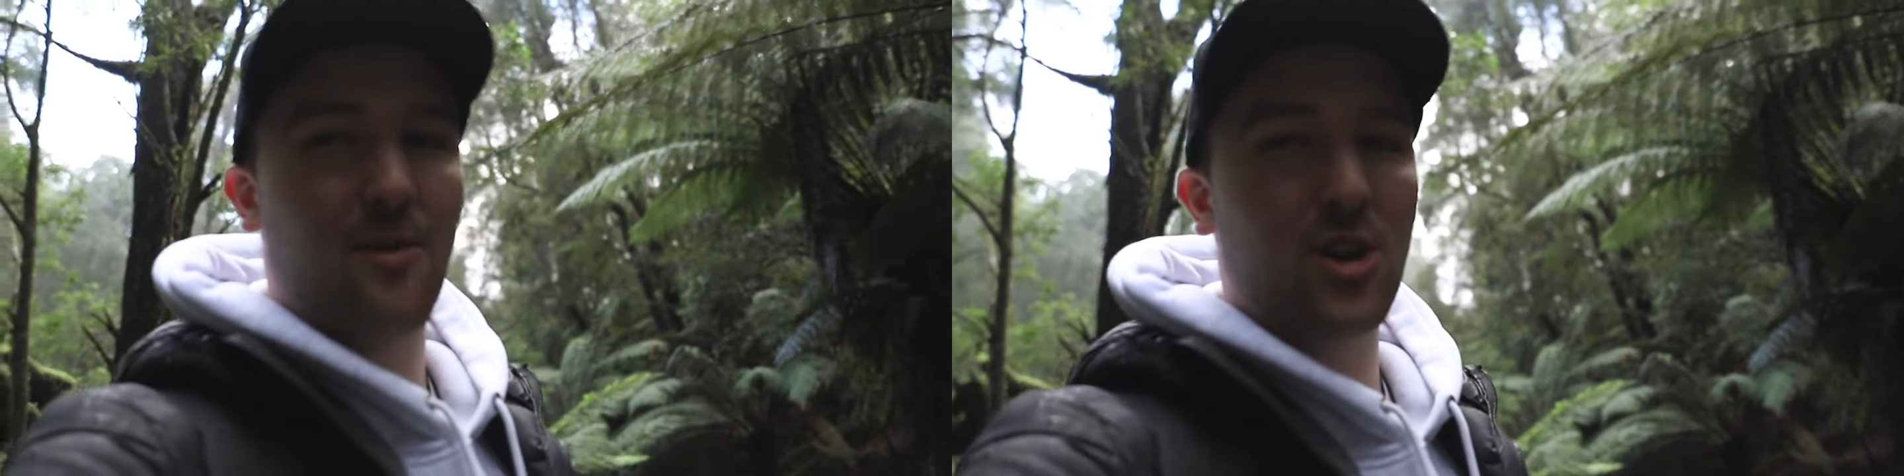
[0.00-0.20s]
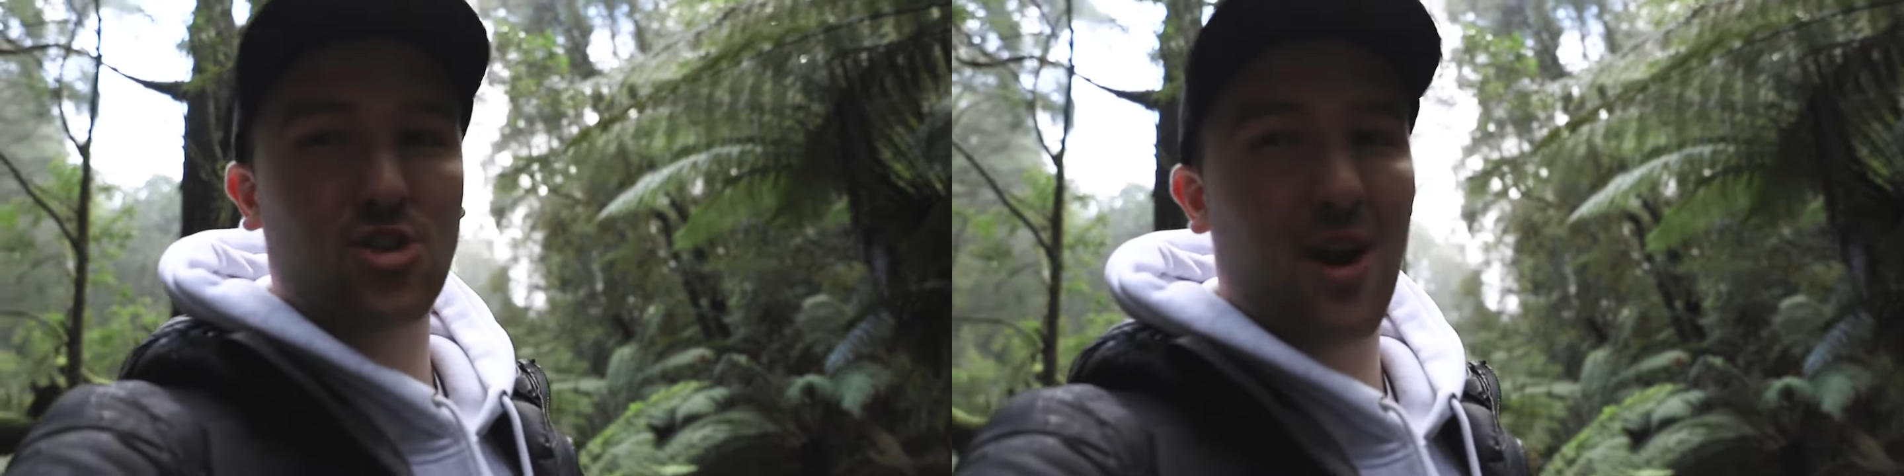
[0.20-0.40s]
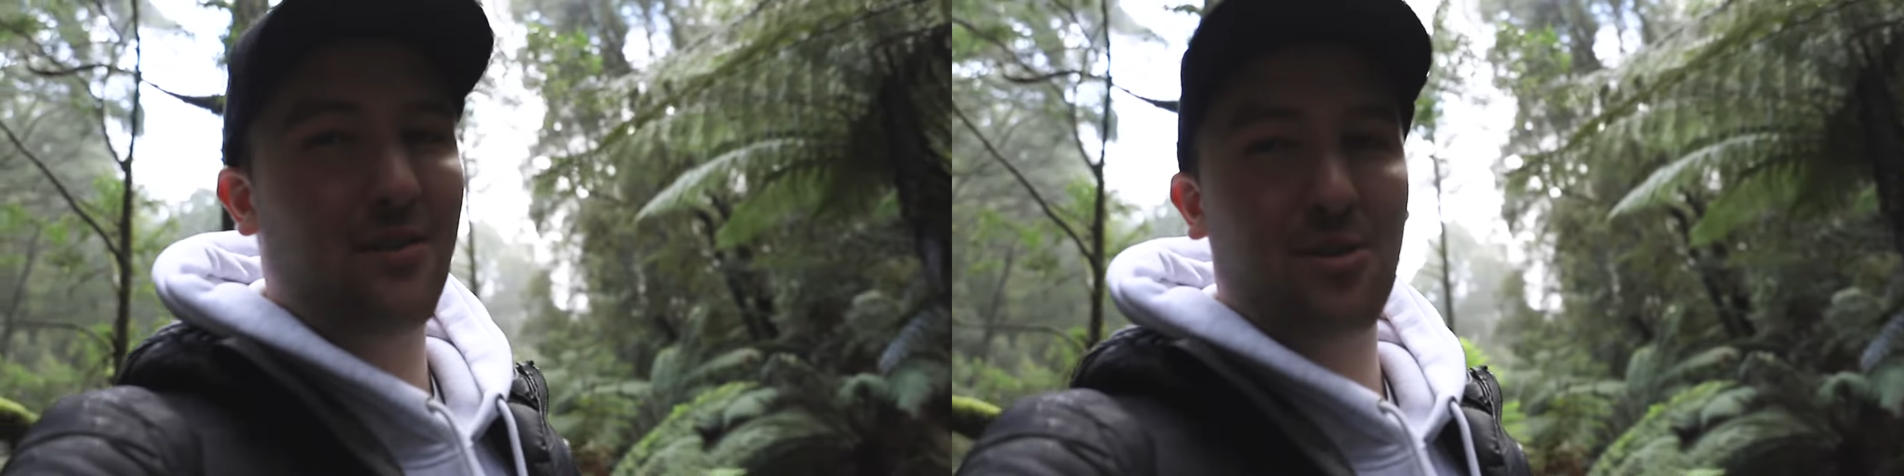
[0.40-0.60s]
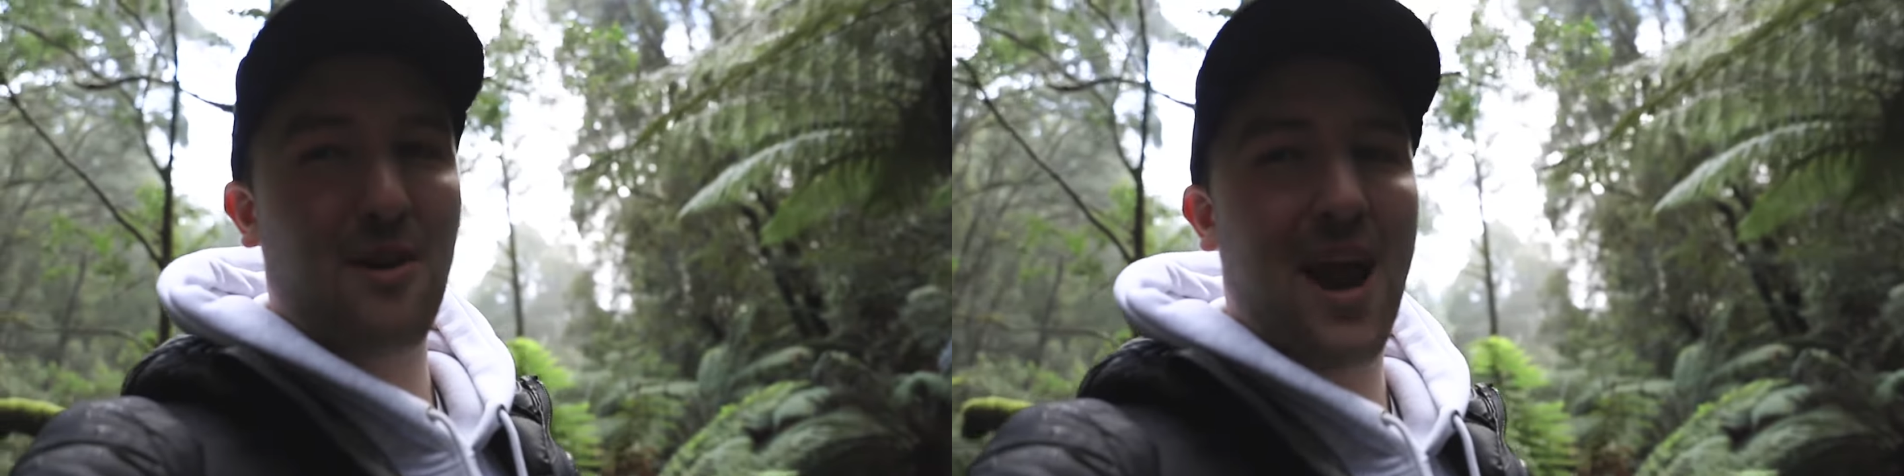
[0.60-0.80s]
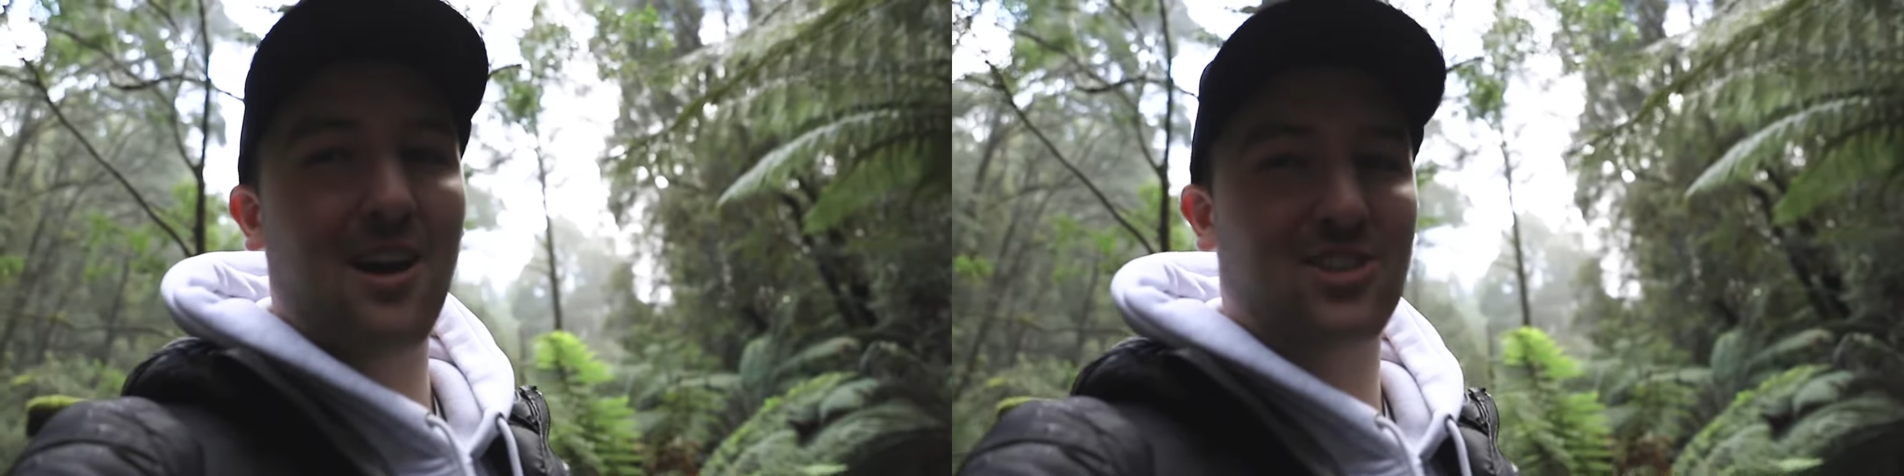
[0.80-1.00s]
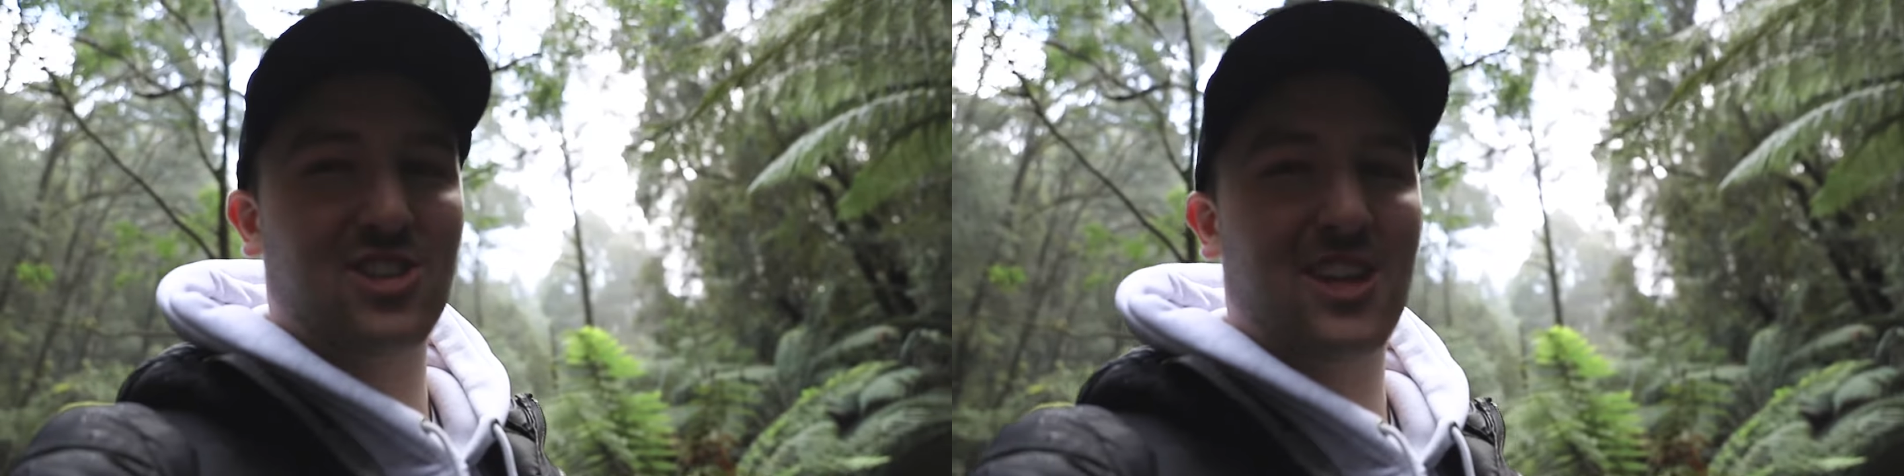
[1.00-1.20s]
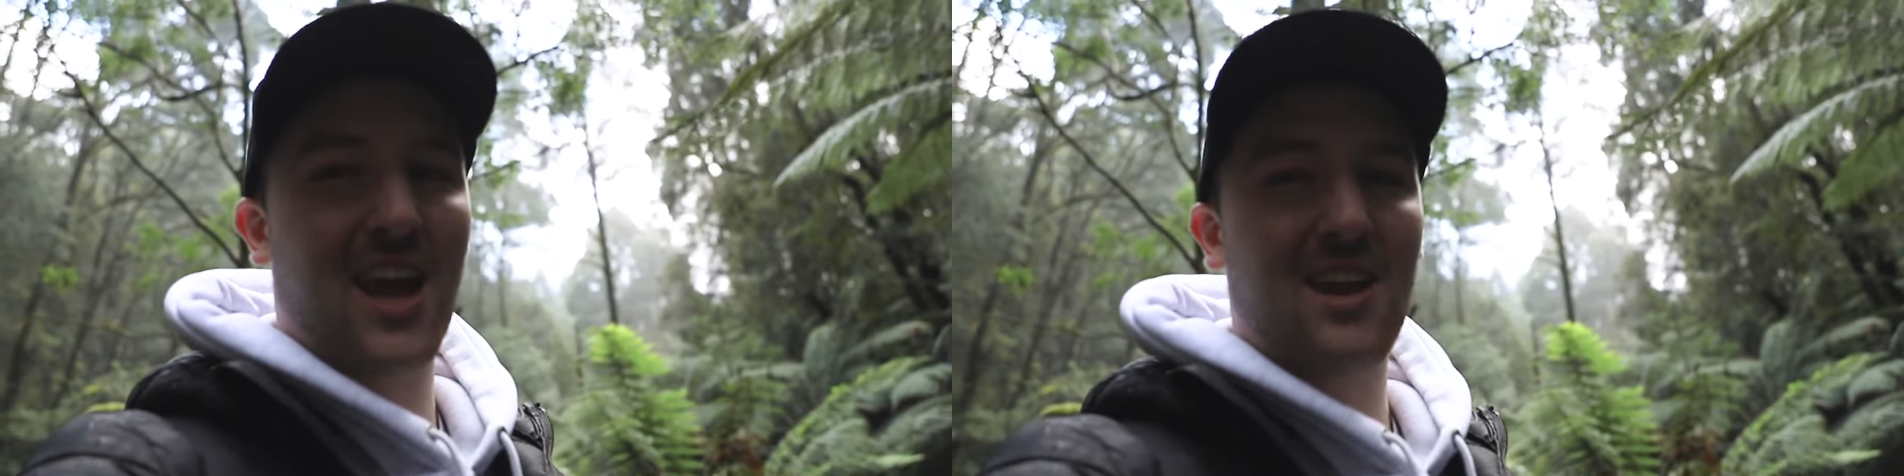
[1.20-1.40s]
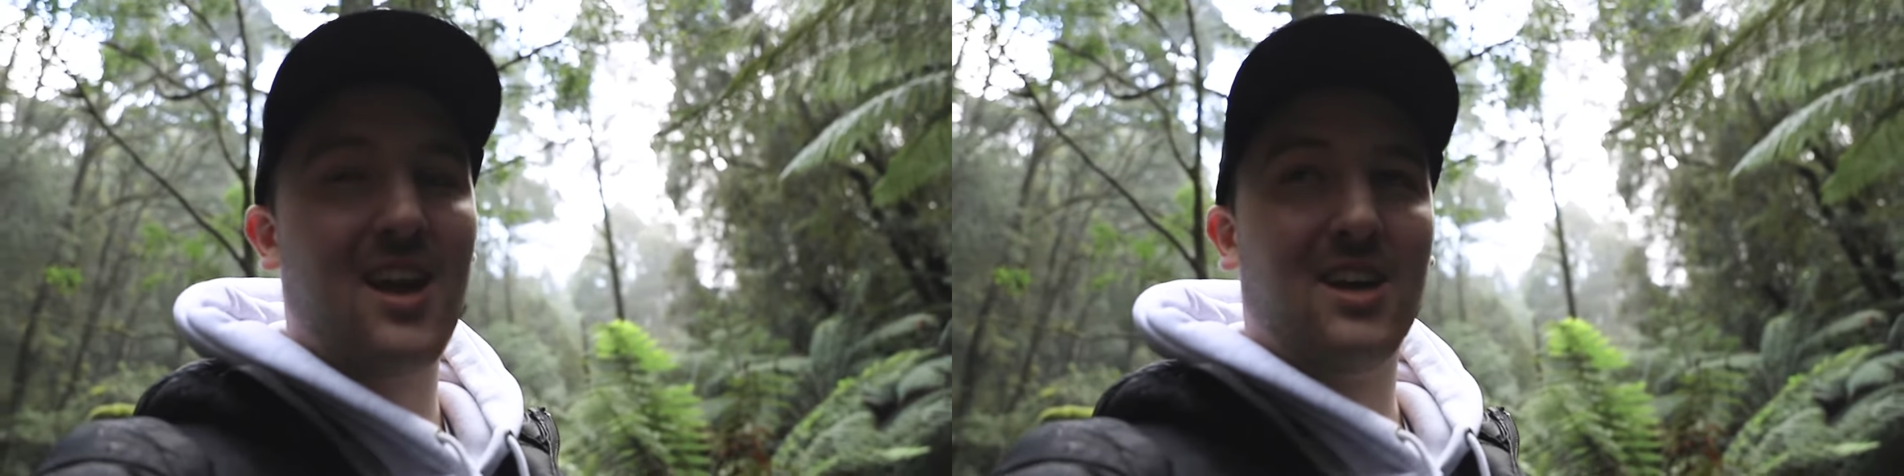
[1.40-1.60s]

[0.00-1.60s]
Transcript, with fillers: We're not driving three hours just to get